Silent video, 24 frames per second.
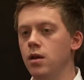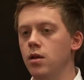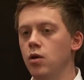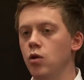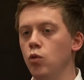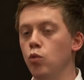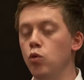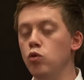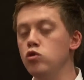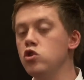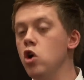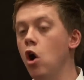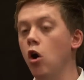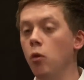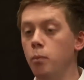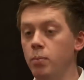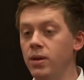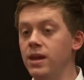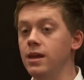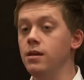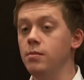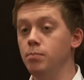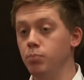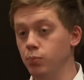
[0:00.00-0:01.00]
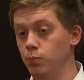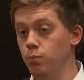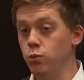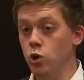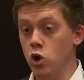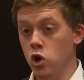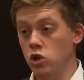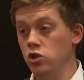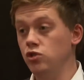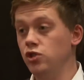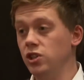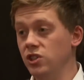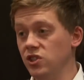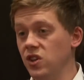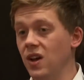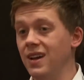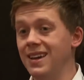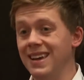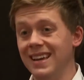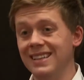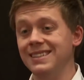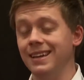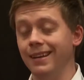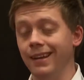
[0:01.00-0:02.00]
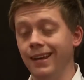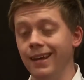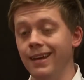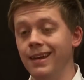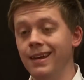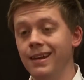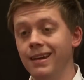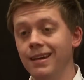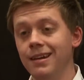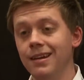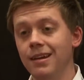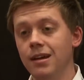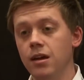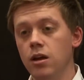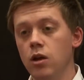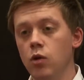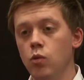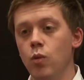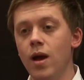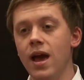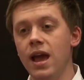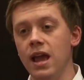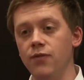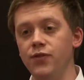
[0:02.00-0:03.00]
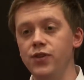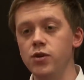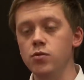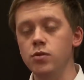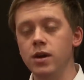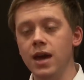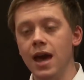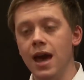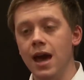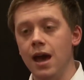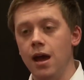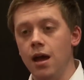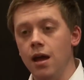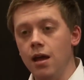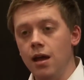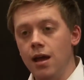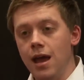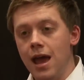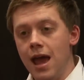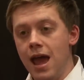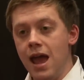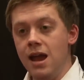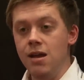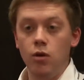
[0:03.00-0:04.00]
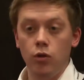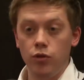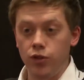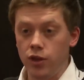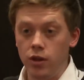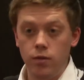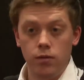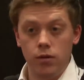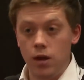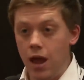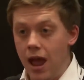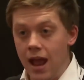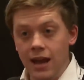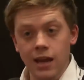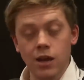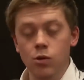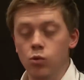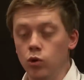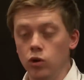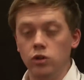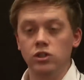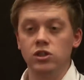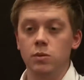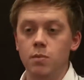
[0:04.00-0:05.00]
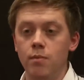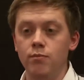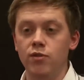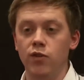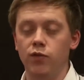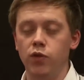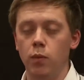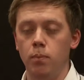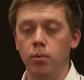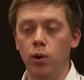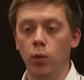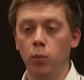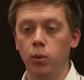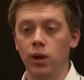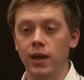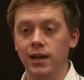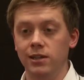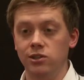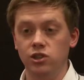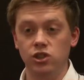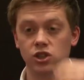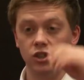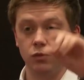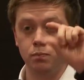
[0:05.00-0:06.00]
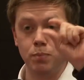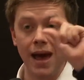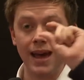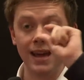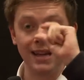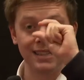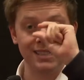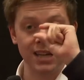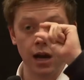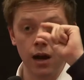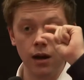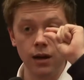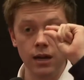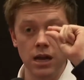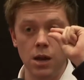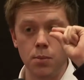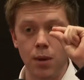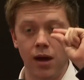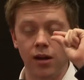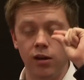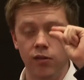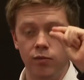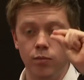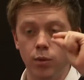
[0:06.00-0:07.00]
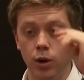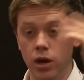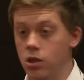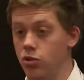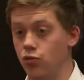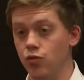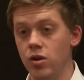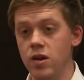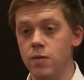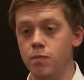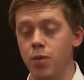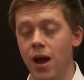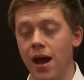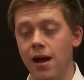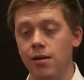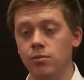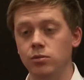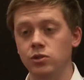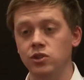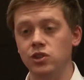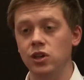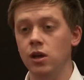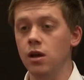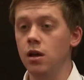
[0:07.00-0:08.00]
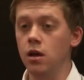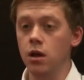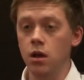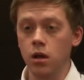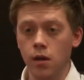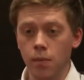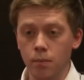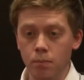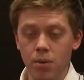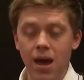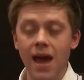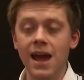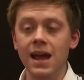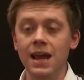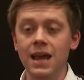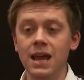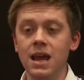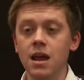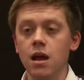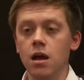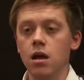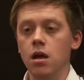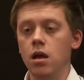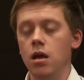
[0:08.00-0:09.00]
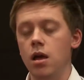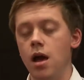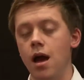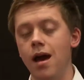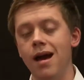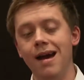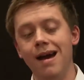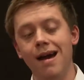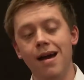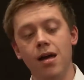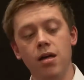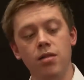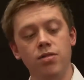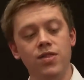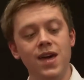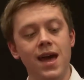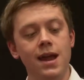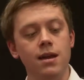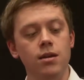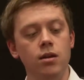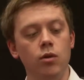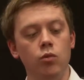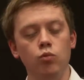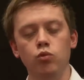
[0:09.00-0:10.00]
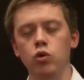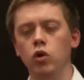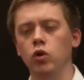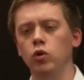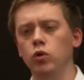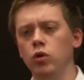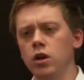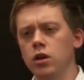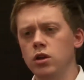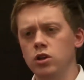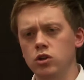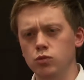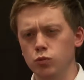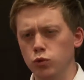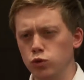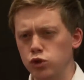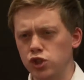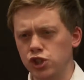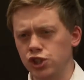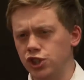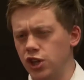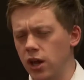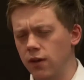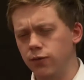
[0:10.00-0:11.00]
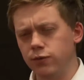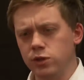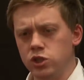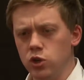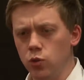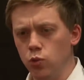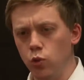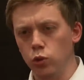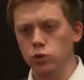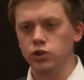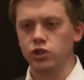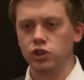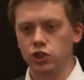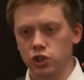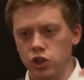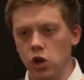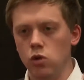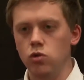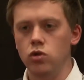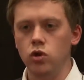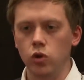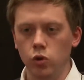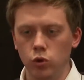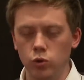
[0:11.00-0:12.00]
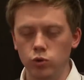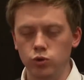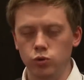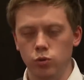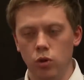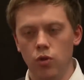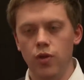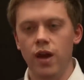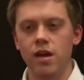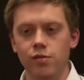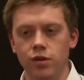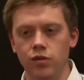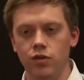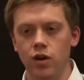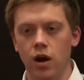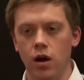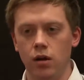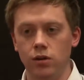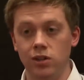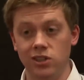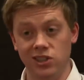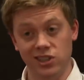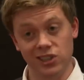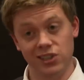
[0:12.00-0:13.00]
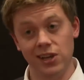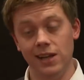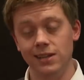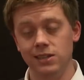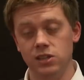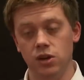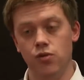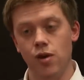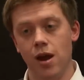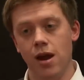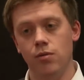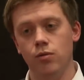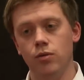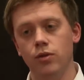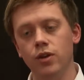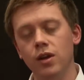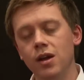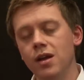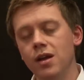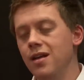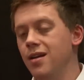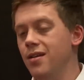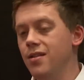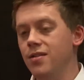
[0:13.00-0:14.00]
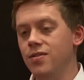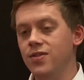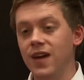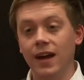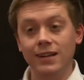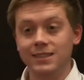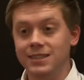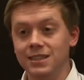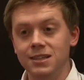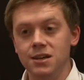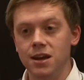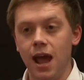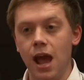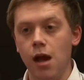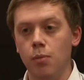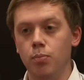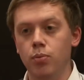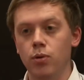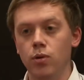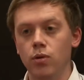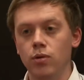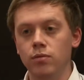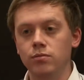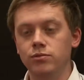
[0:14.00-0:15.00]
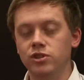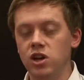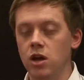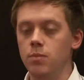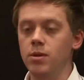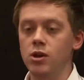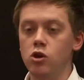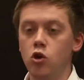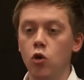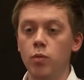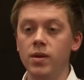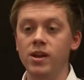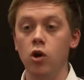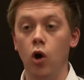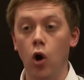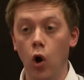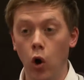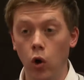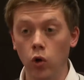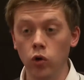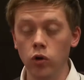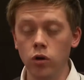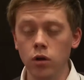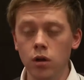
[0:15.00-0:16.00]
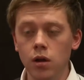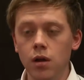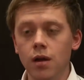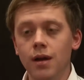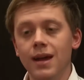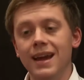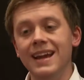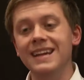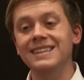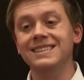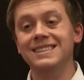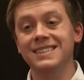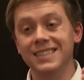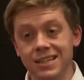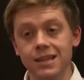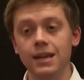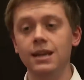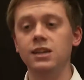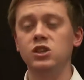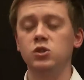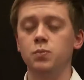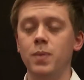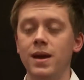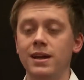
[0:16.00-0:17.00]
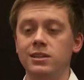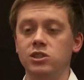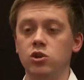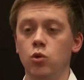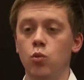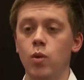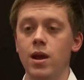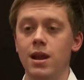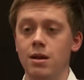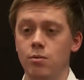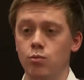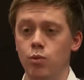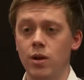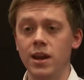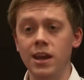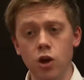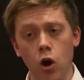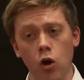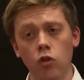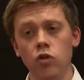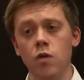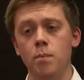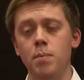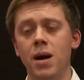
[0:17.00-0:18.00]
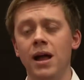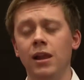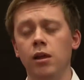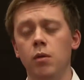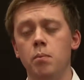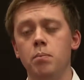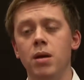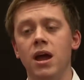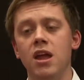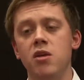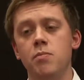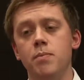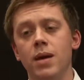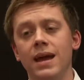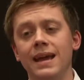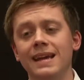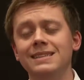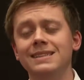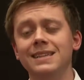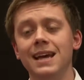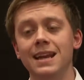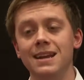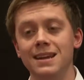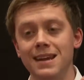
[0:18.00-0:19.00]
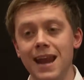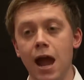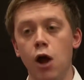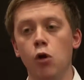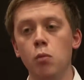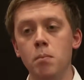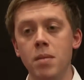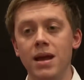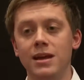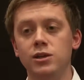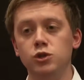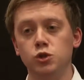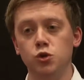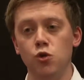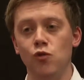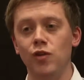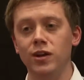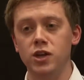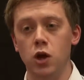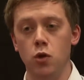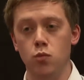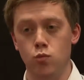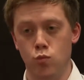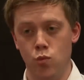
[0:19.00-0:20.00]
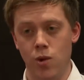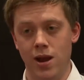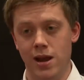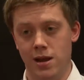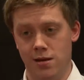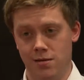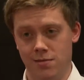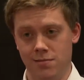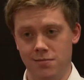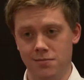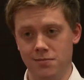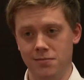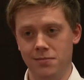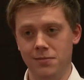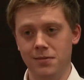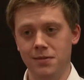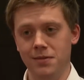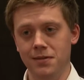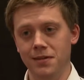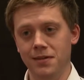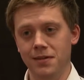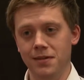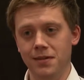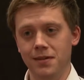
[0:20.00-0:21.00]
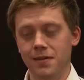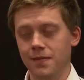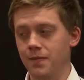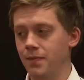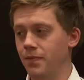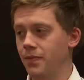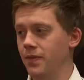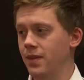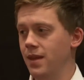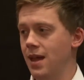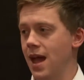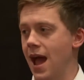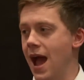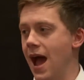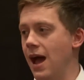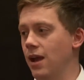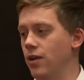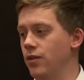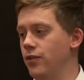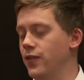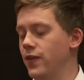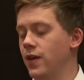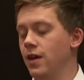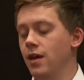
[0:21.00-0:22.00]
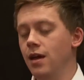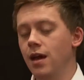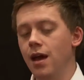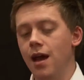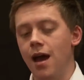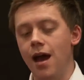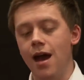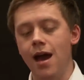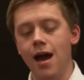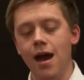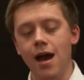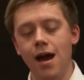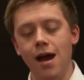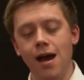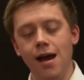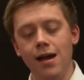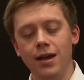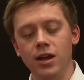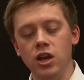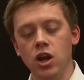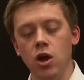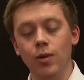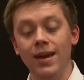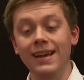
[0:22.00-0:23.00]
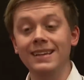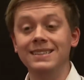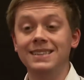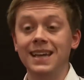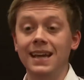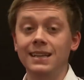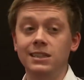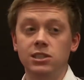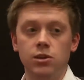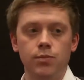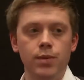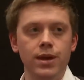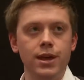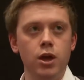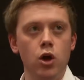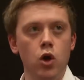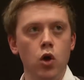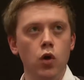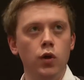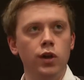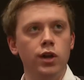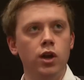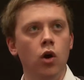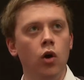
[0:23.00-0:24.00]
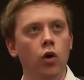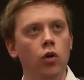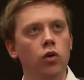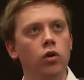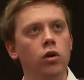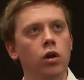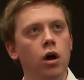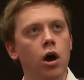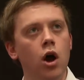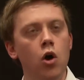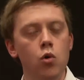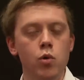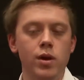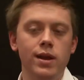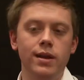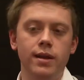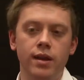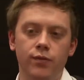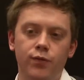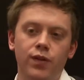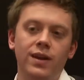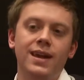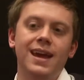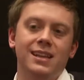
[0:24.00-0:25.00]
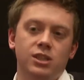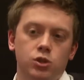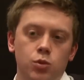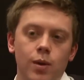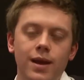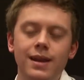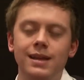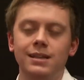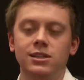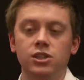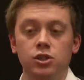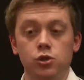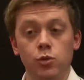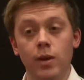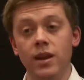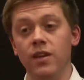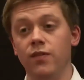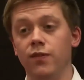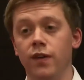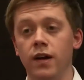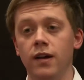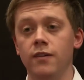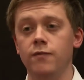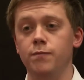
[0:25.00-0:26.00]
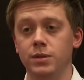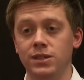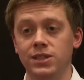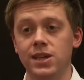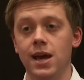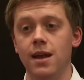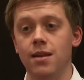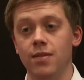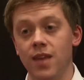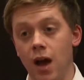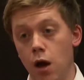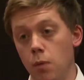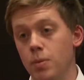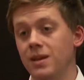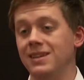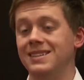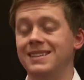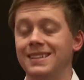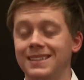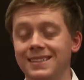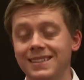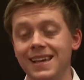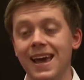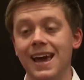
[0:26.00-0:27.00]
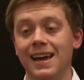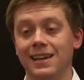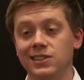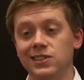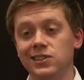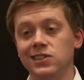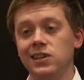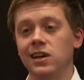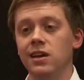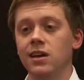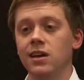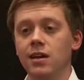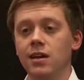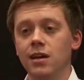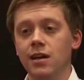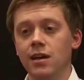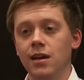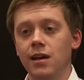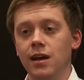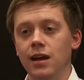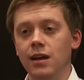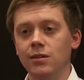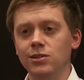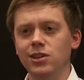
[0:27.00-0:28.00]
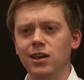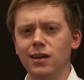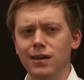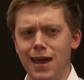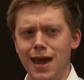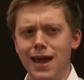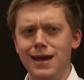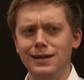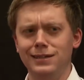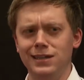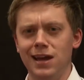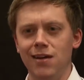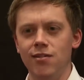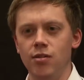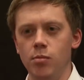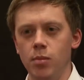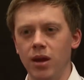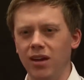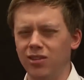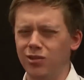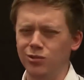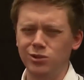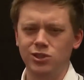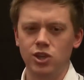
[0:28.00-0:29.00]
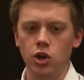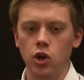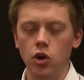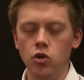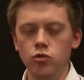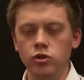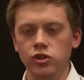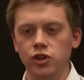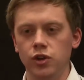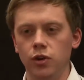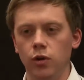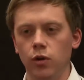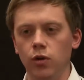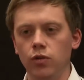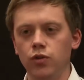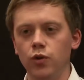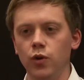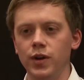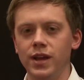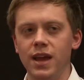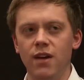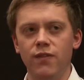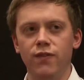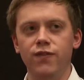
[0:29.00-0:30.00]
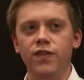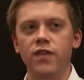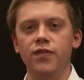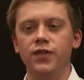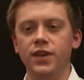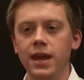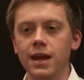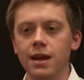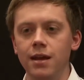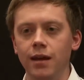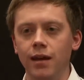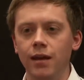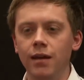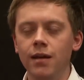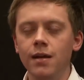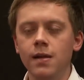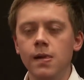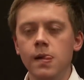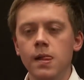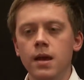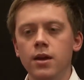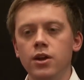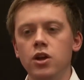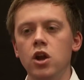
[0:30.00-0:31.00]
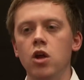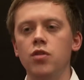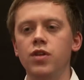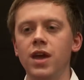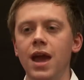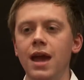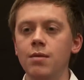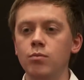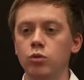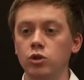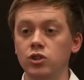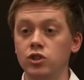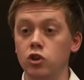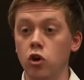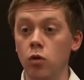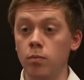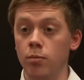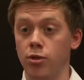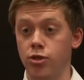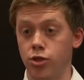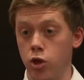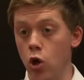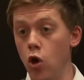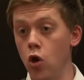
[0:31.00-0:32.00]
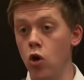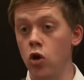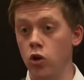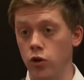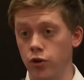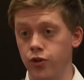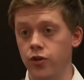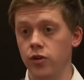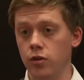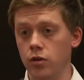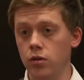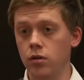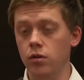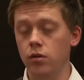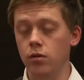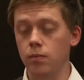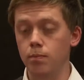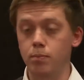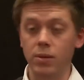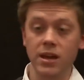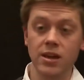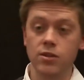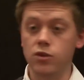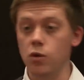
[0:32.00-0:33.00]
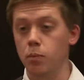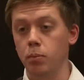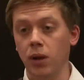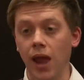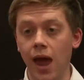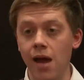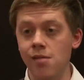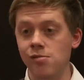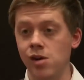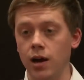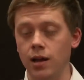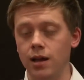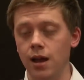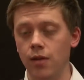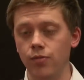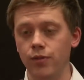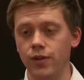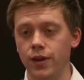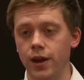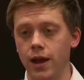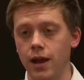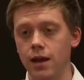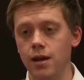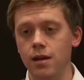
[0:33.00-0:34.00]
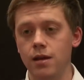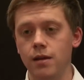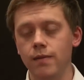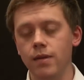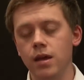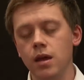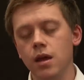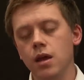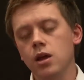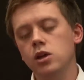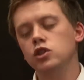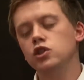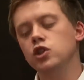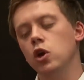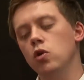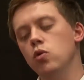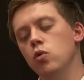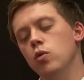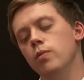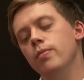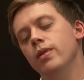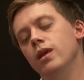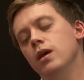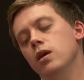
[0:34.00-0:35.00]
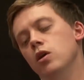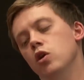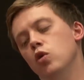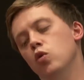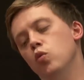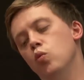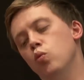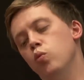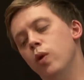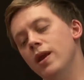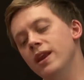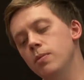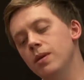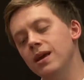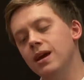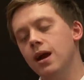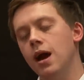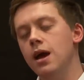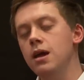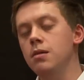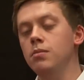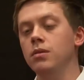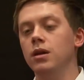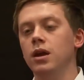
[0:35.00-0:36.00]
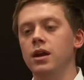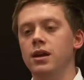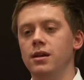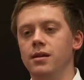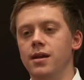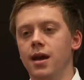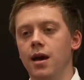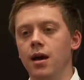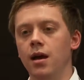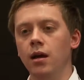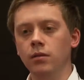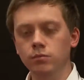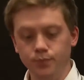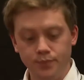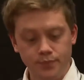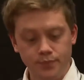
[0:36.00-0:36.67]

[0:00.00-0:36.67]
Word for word: we will copy countries like Italy, where if you get that anyone who's a member of the public to just pay a tiny amount of money, three pounds, Pay uh, then will will shift towards the so-called what they regard as the centre ground. That didn't happen. Jeremy Corbyn got on. He didn't expect to win. When he got on the ballot paper, he said, "Now make sure I don't win." And uh, you know, he said to me early on, "Owen, if I get 20 to 25 percent, that'll be a success." And I was like, "Yeah, Jeremy, I thought it was delusional. I thought he'd get 15." You know, the aim was come third, beat the Blairite candidate. So when he became leader,